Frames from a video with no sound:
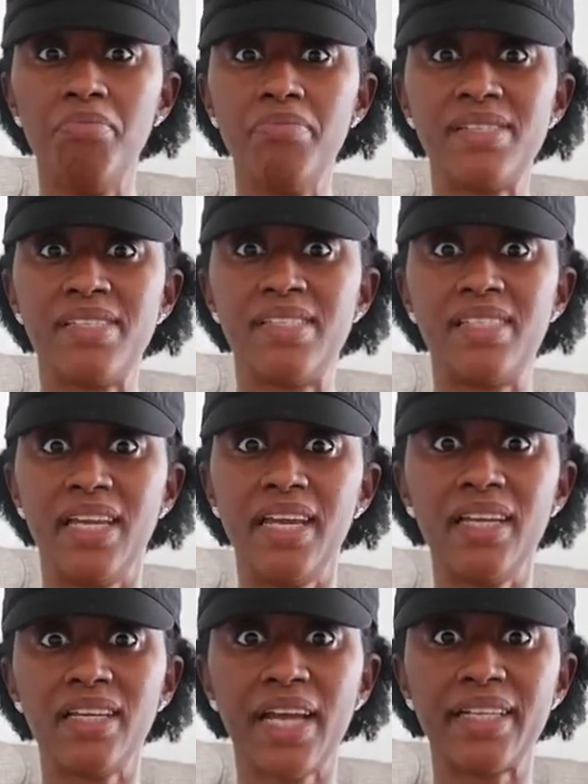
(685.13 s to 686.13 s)

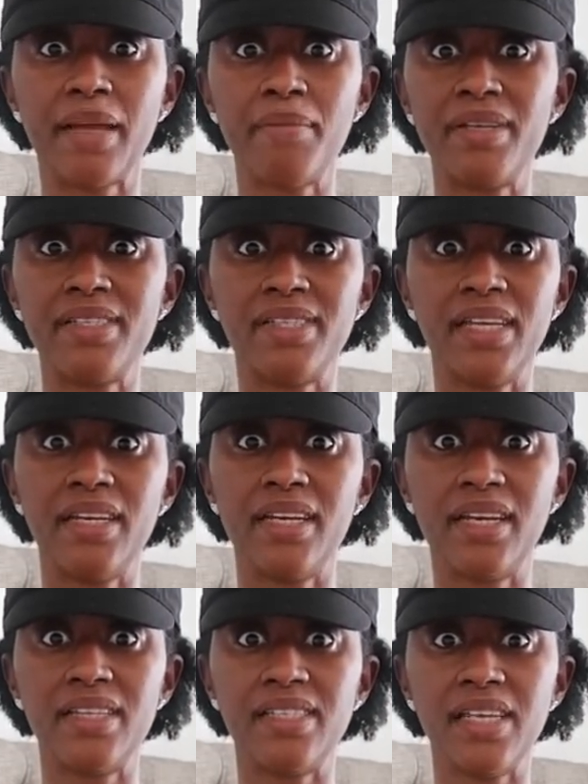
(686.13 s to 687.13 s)
scent, like they've been sitting
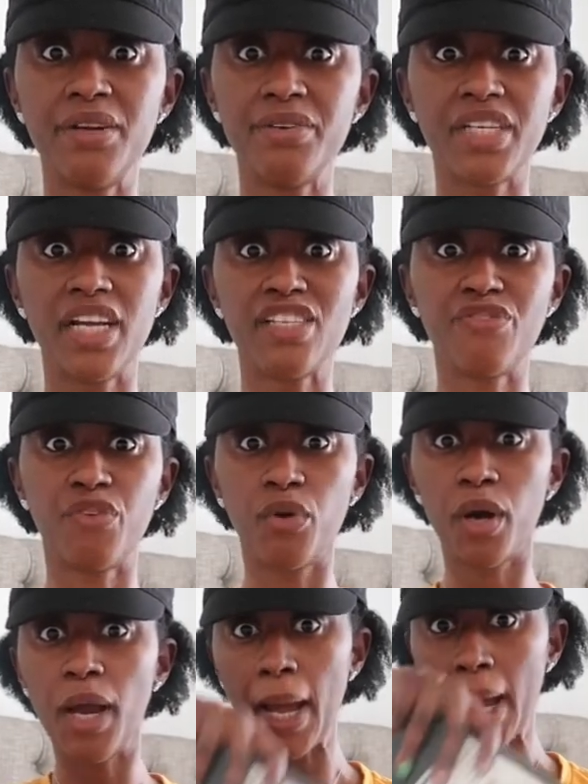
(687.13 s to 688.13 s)
in a cedar chest
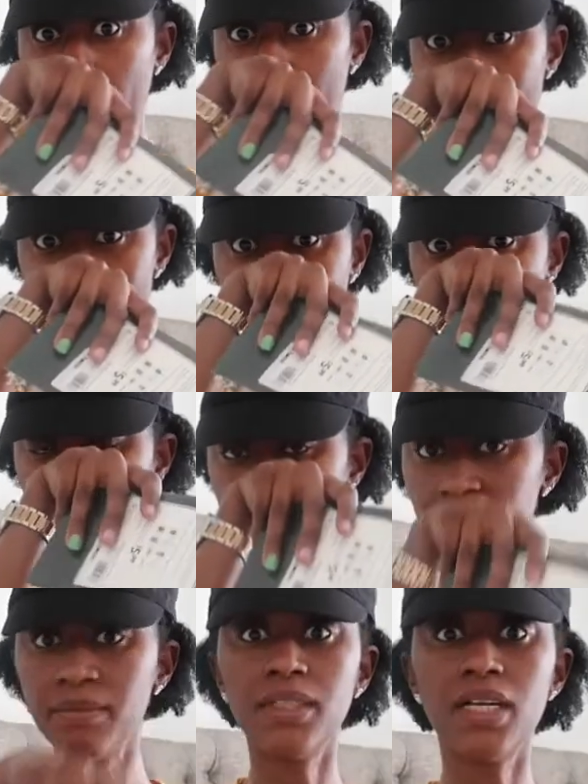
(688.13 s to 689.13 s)
for
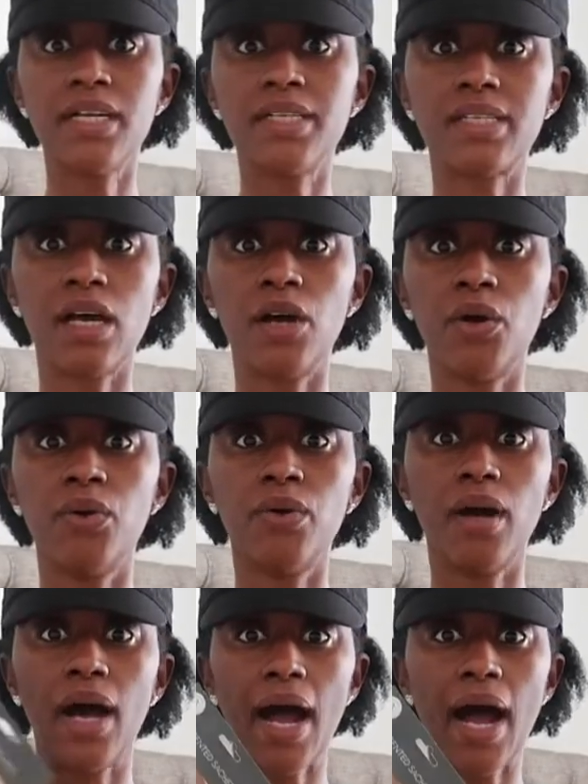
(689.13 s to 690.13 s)
ages.
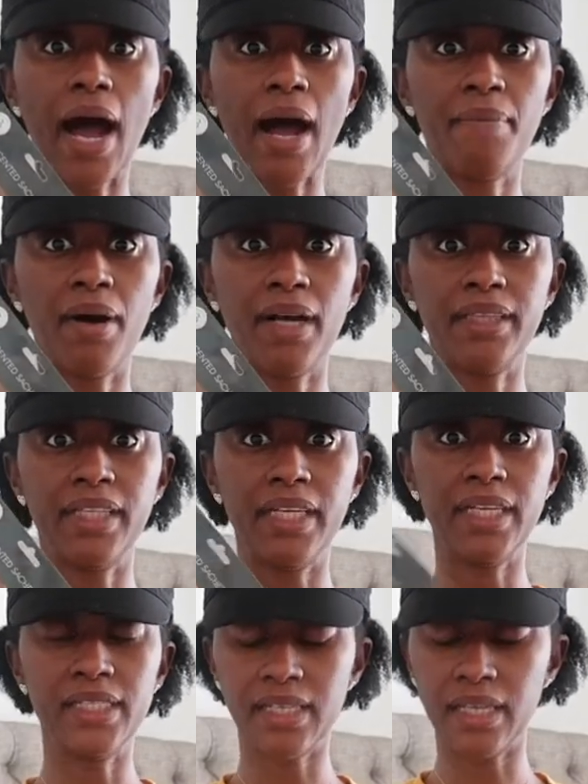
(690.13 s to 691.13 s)
So I bought
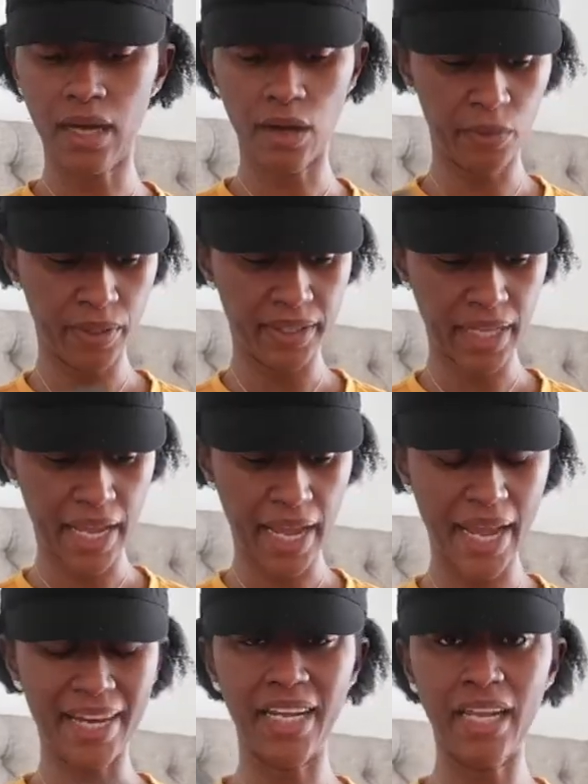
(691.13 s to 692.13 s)
these to help with
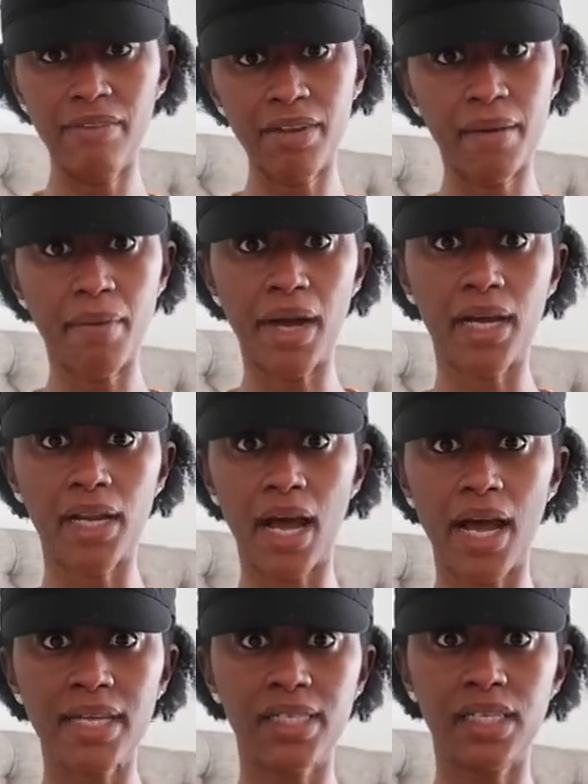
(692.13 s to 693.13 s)
that. And even in my
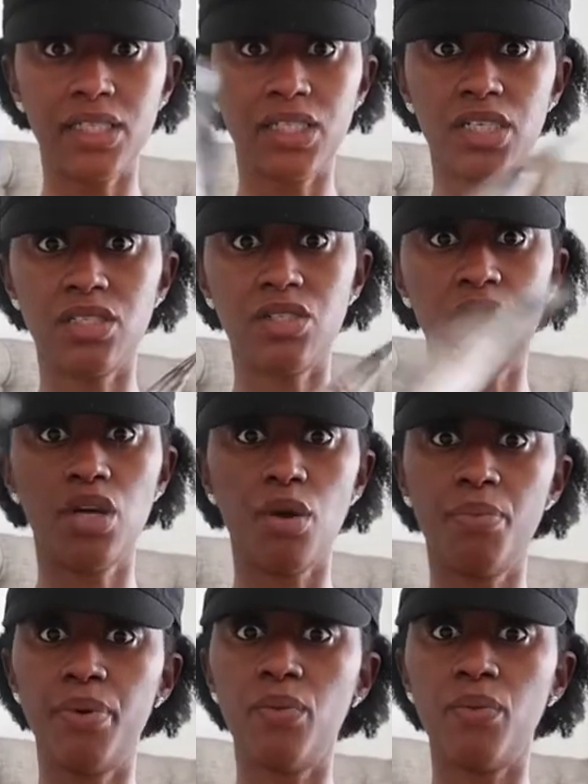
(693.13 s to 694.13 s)
closet, just, you
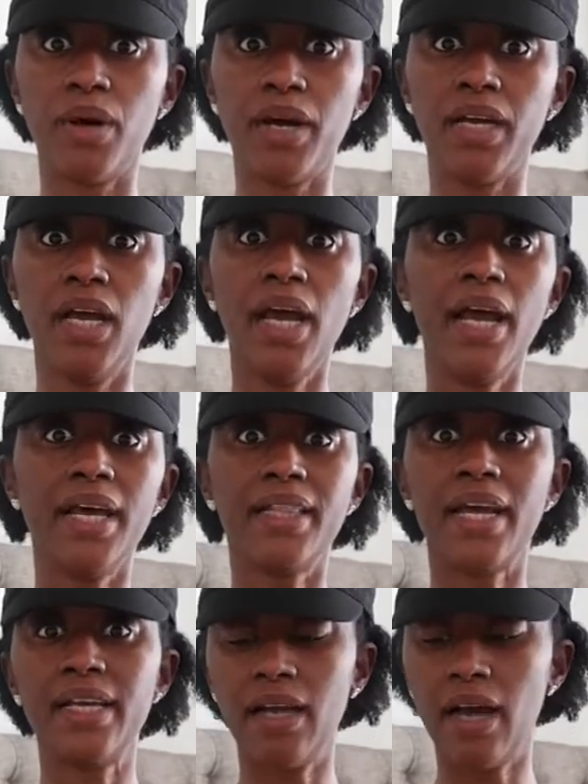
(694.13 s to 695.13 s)
know, put one,
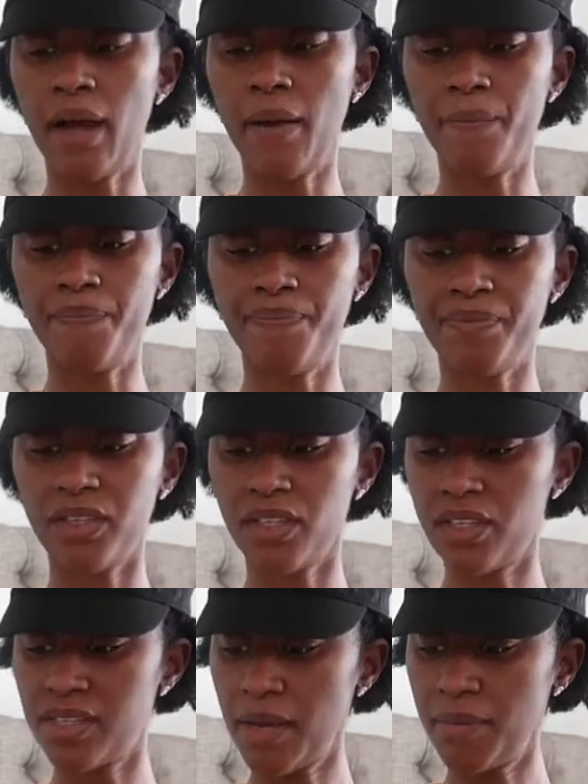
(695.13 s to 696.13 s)
they, um,
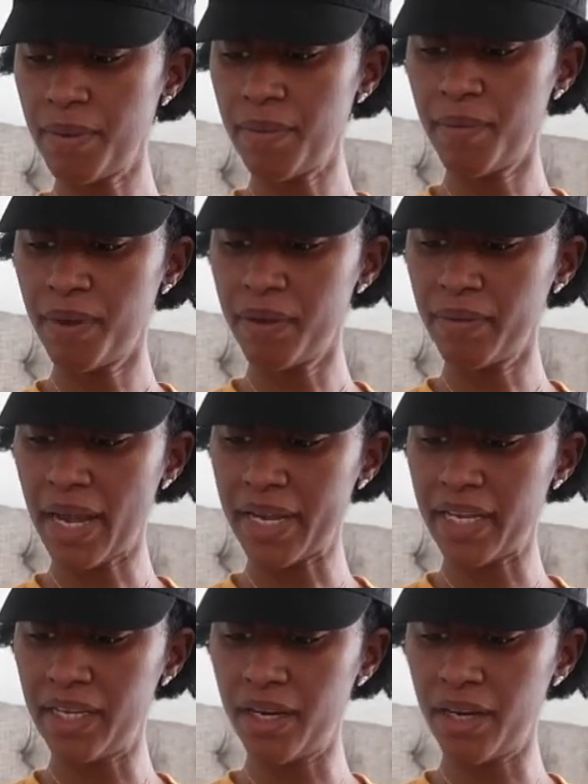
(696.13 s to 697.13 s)
some people put them
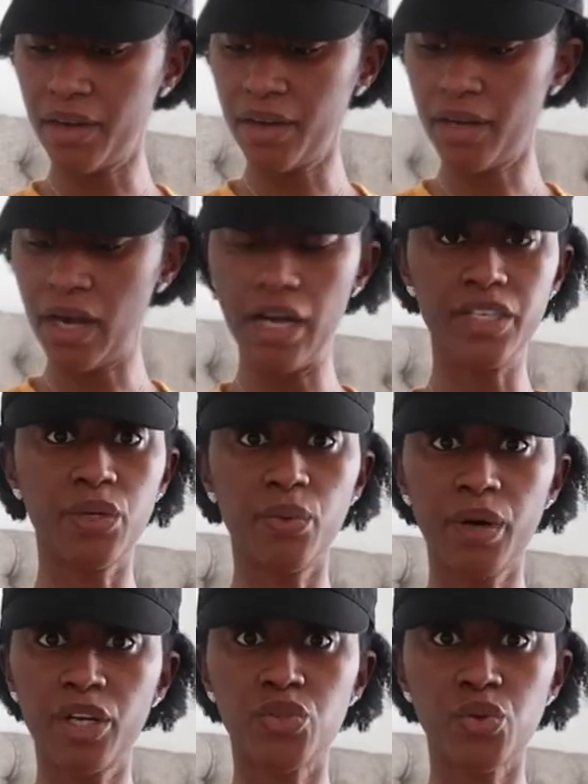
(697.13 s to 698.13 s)
like in their
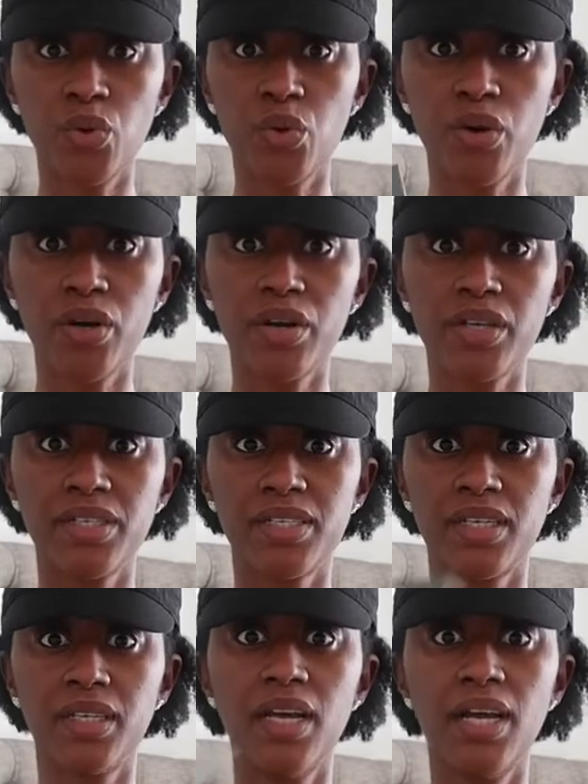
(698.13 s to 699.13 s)
underwear
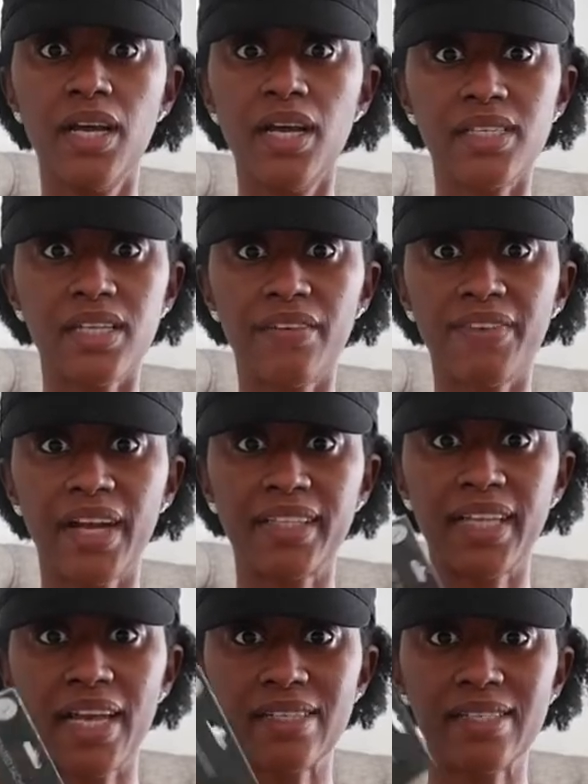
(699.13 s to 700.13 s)
drawers and stuff like
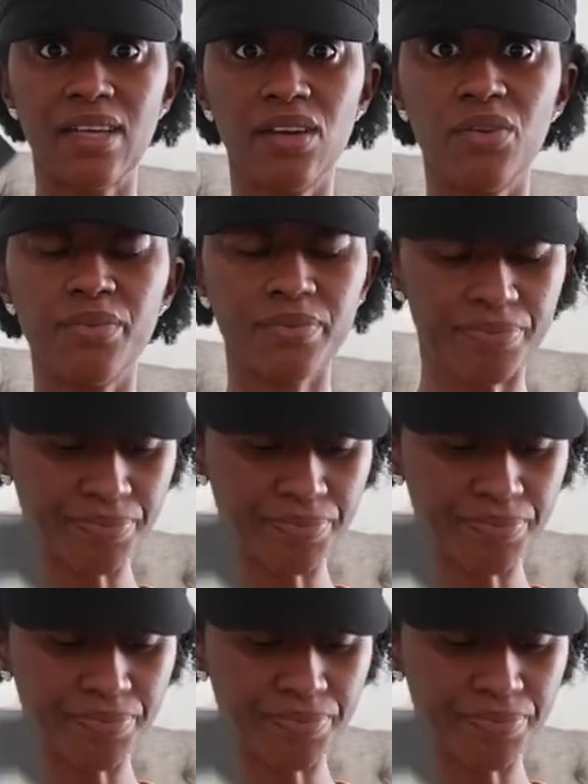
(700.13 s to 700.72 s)
that. So